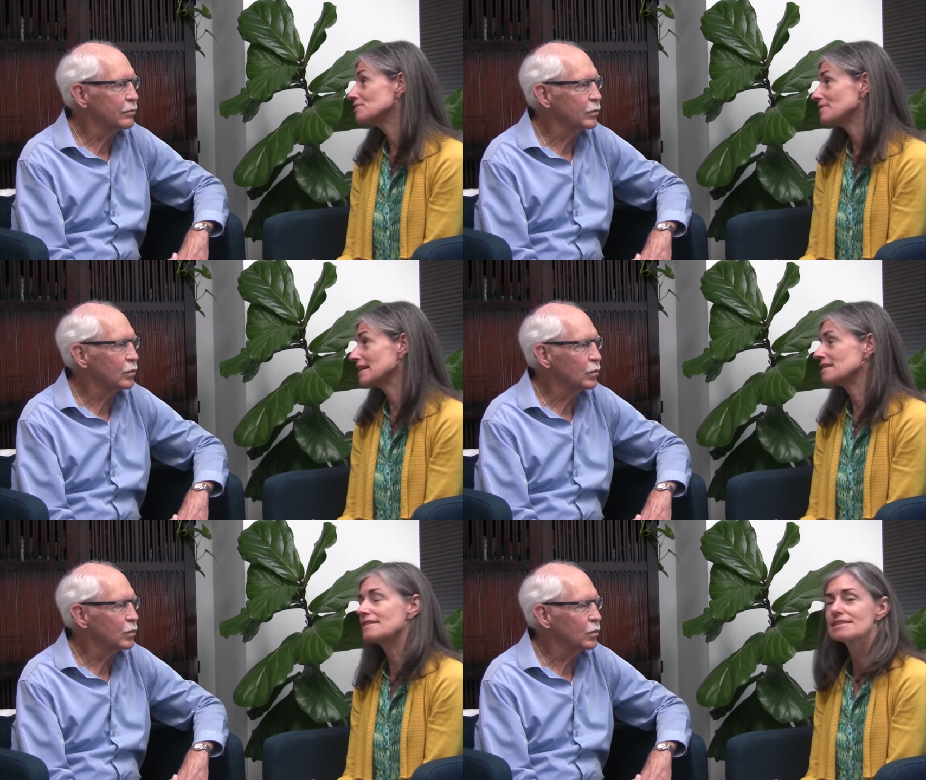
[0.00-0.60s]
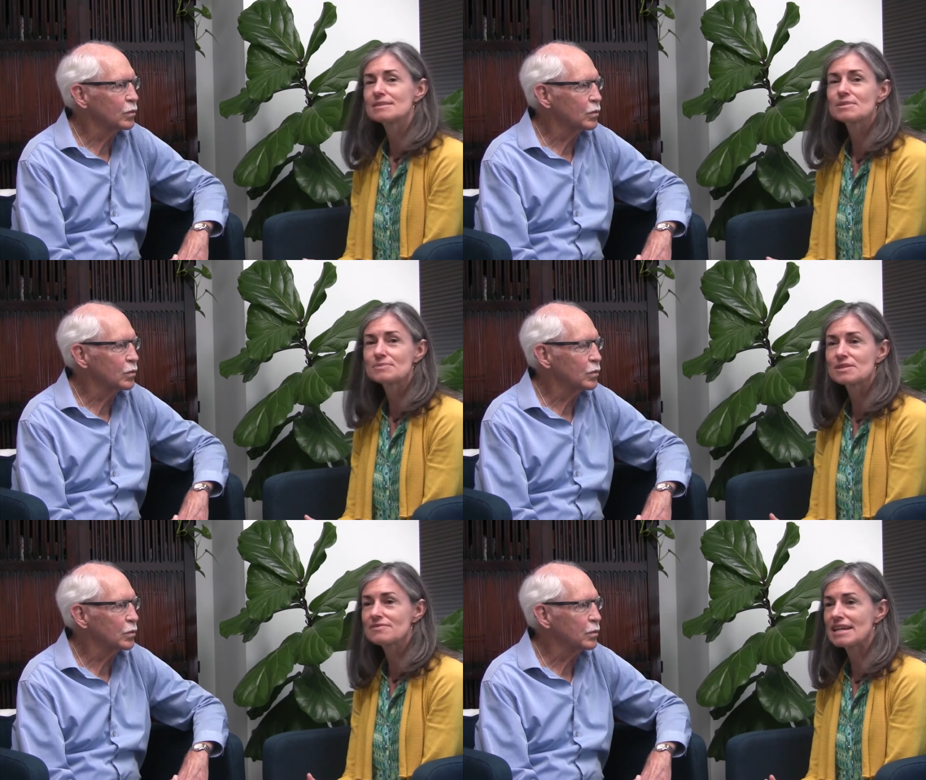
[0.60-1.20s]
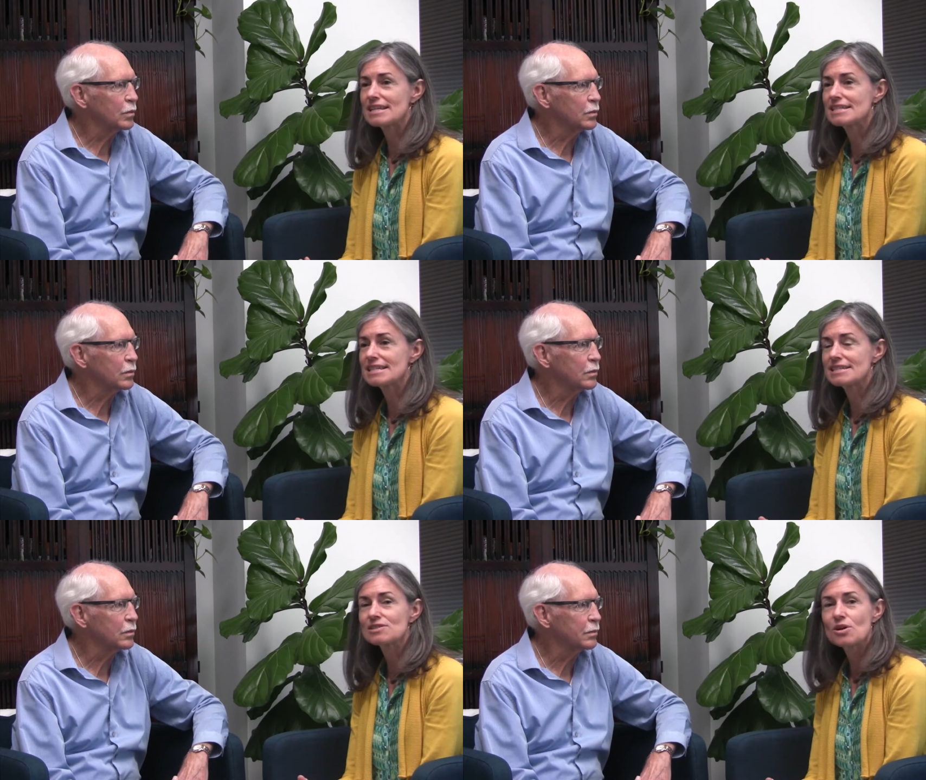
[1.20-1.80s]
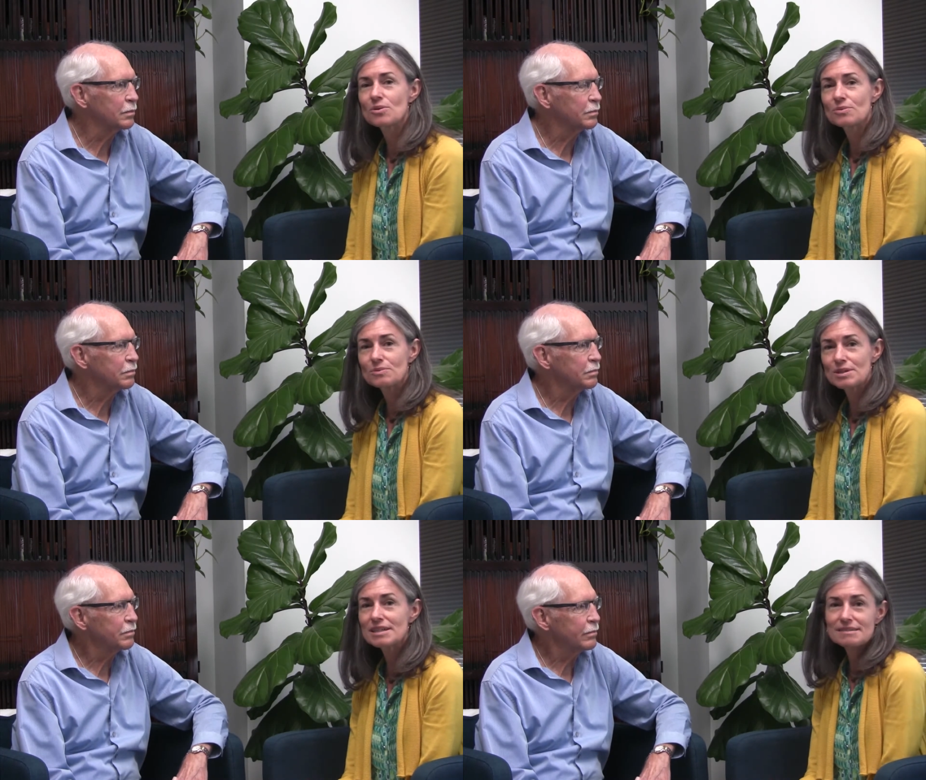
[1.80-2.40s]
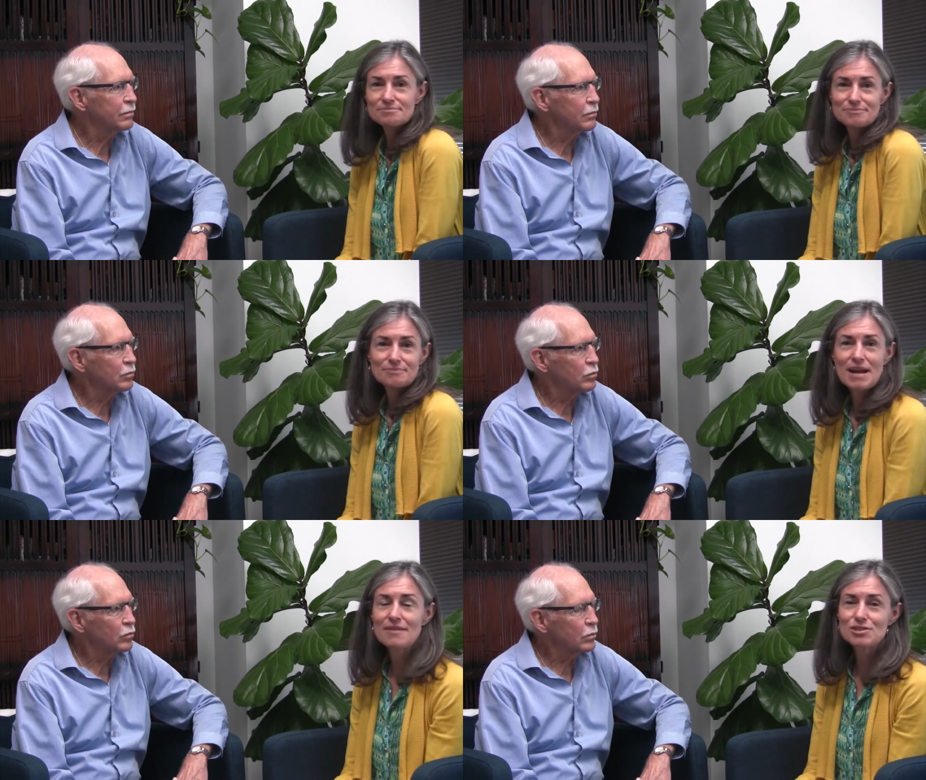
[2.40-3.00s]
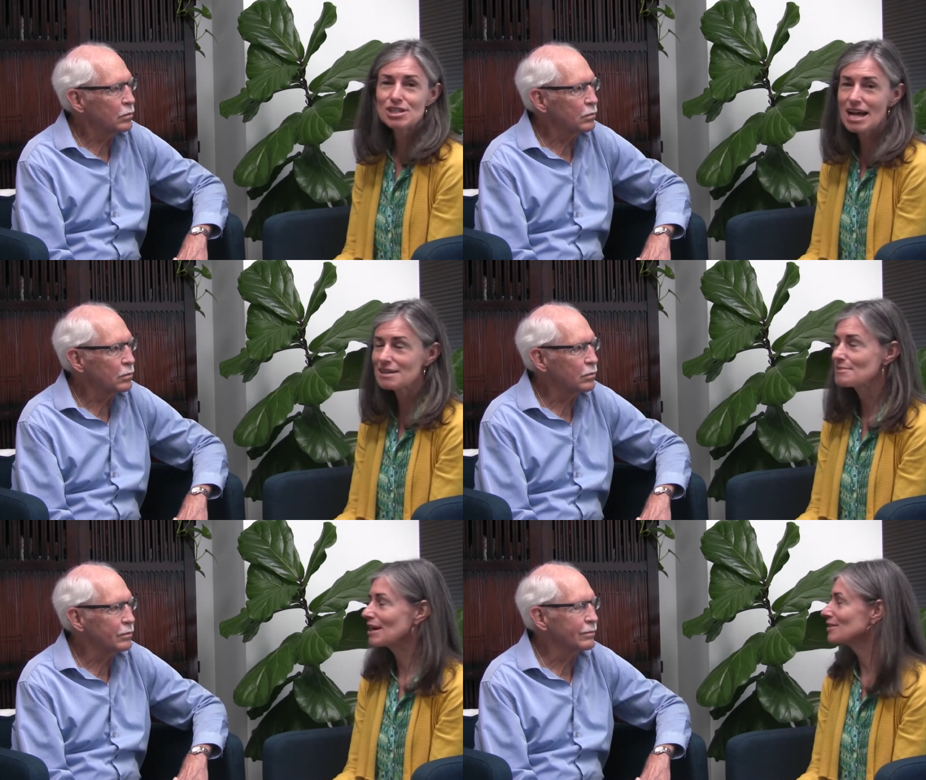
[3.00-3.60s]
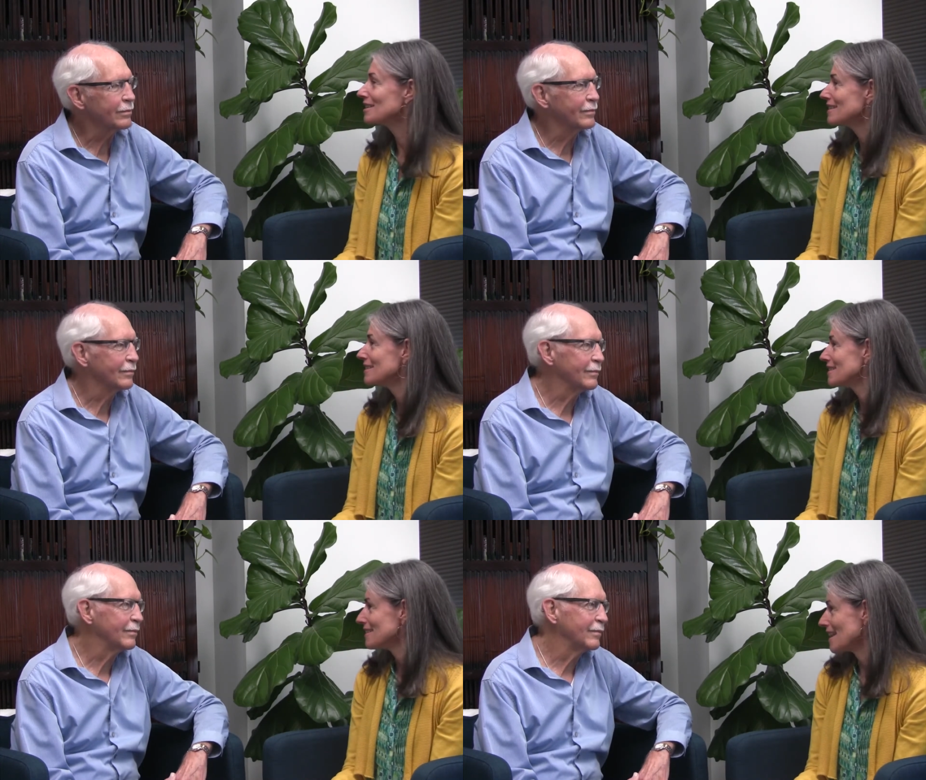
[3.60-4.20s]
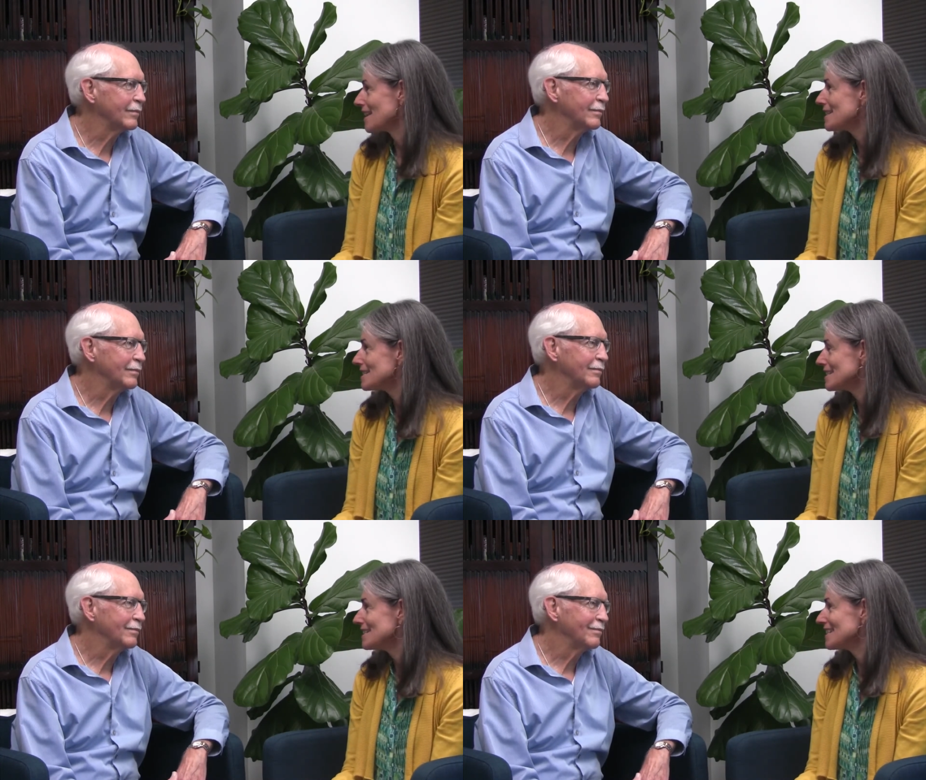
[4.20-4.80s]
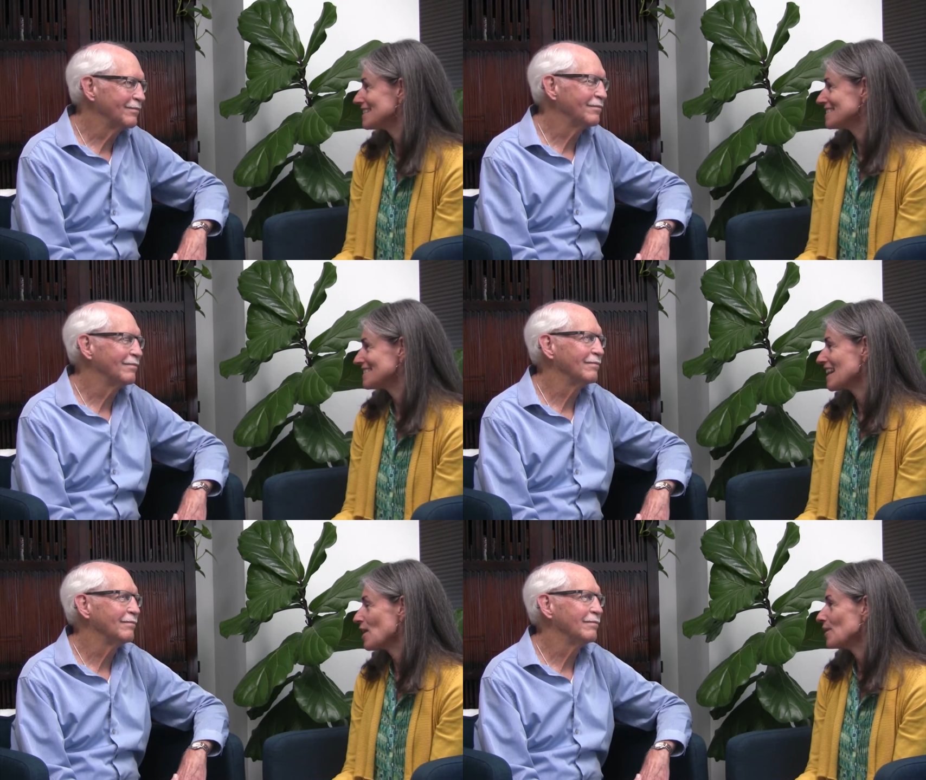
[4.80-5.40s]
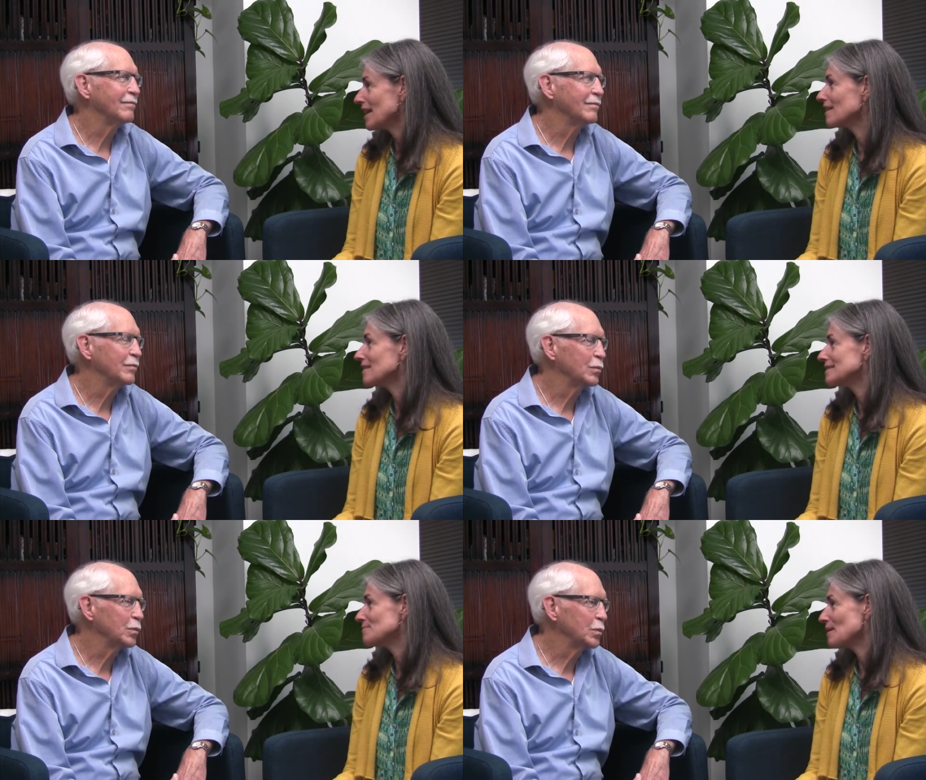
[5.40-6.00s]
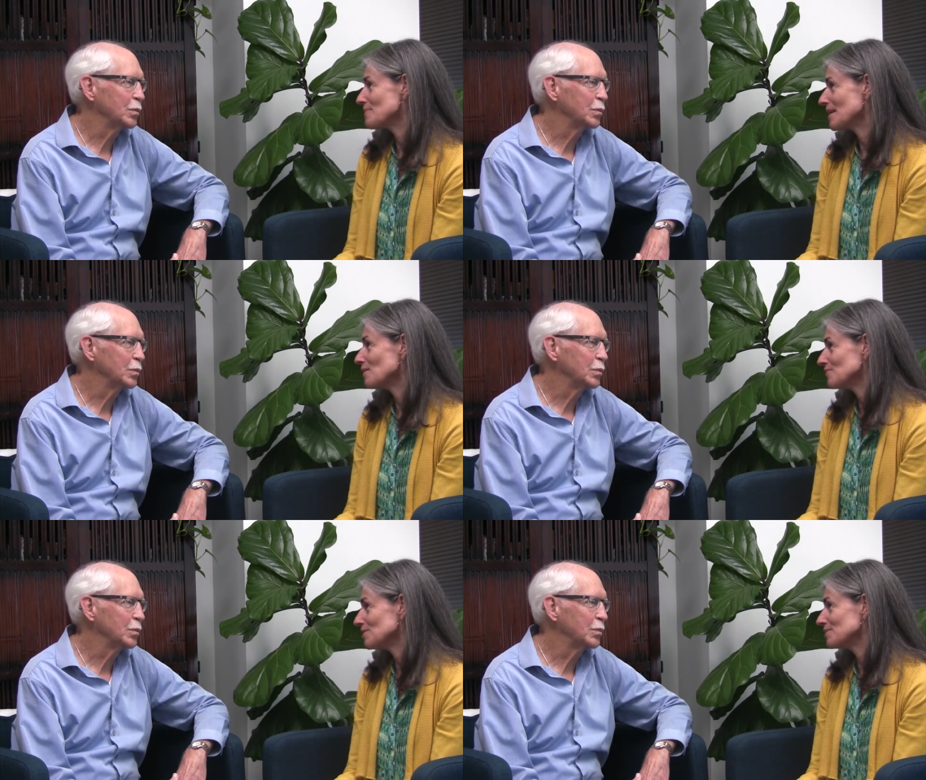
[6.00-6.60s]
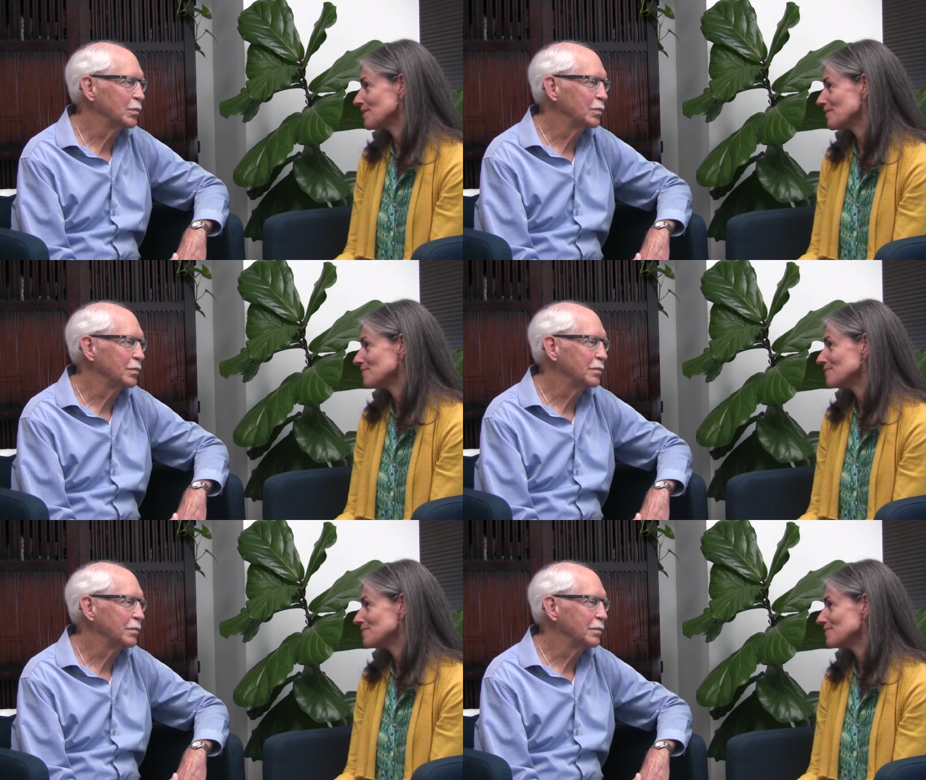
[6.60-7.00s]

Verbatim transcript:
Speaker 1: effect on the symptoms of ADD. So we're going to have a chat about ADD and how ILS might be helpful with